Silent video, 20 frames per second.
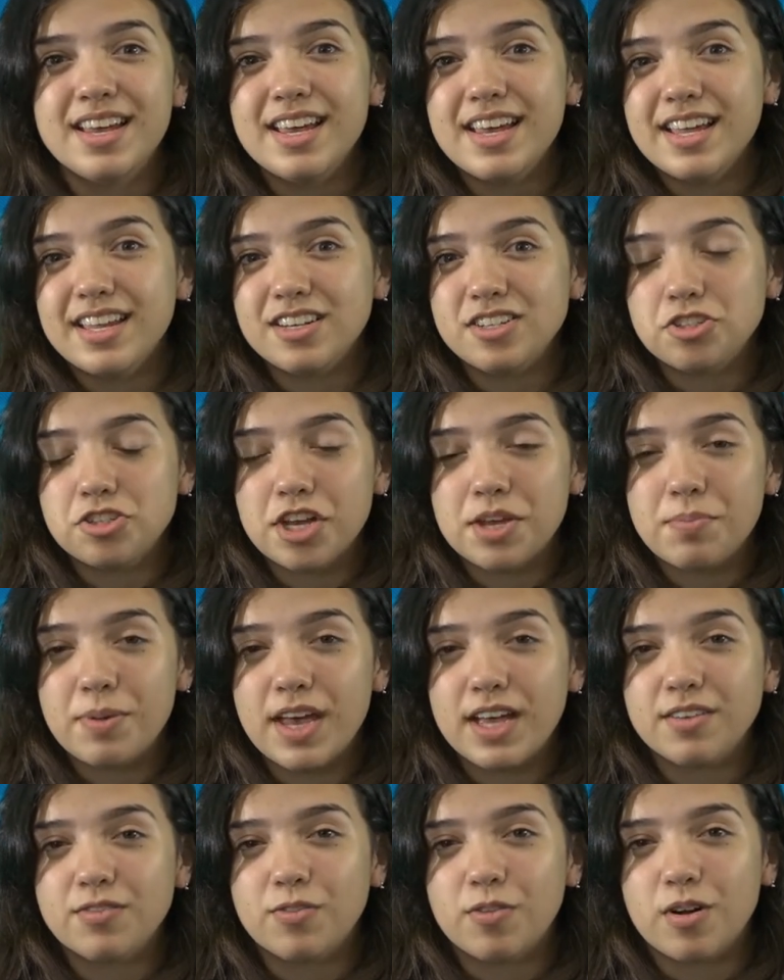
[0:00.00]
in a
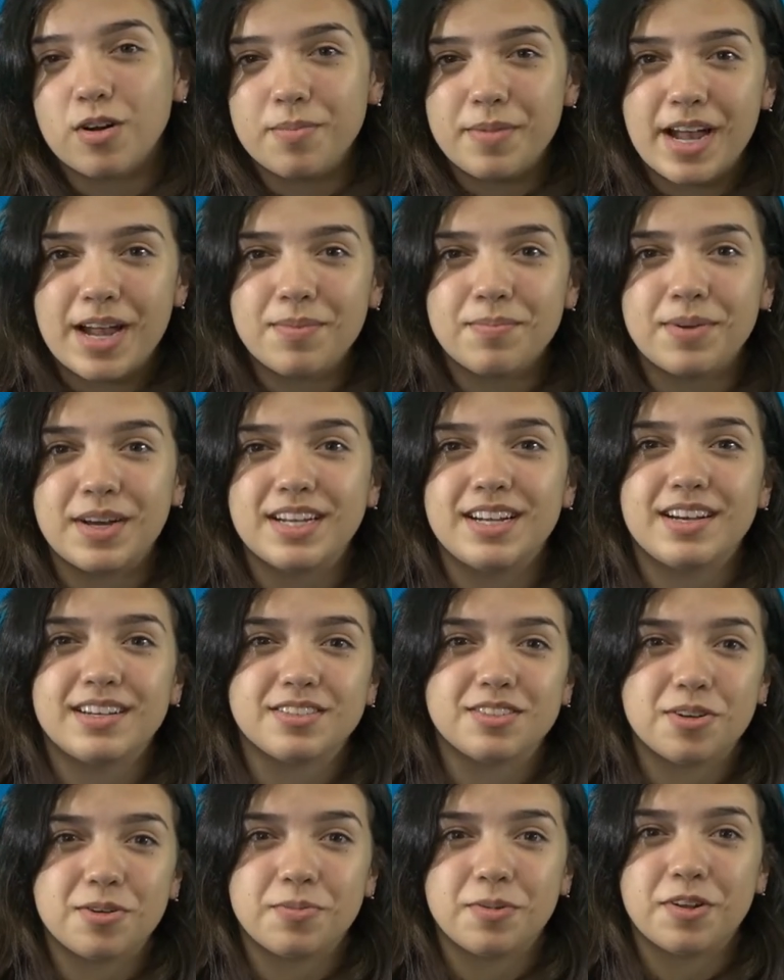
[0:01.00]
JPEG format by
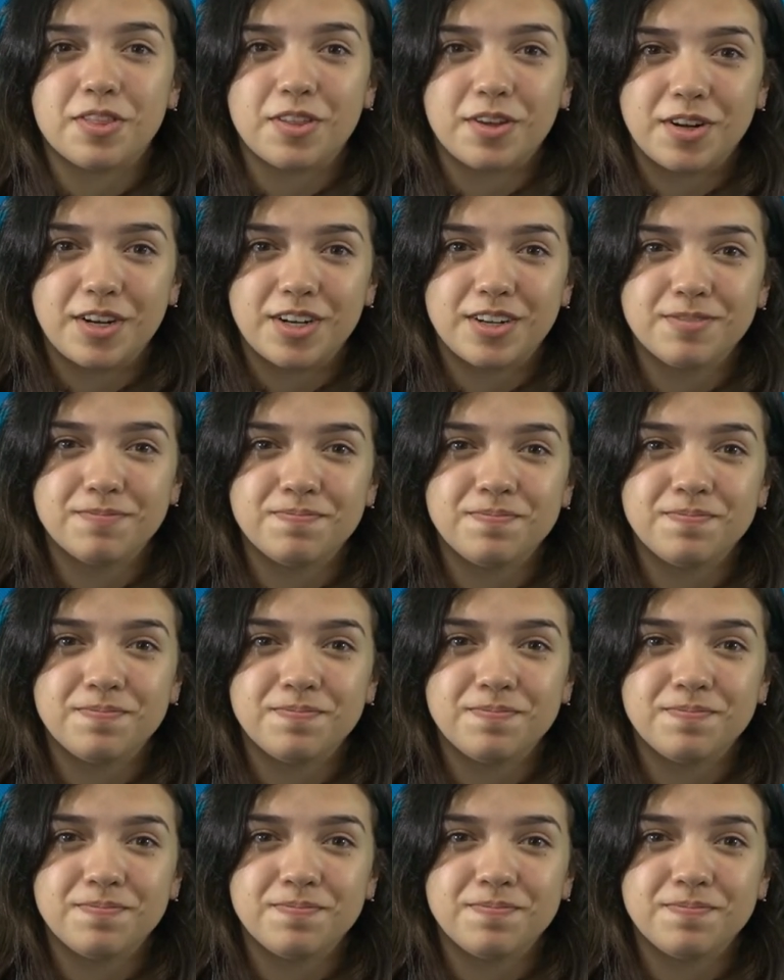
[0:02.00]
October 3rd.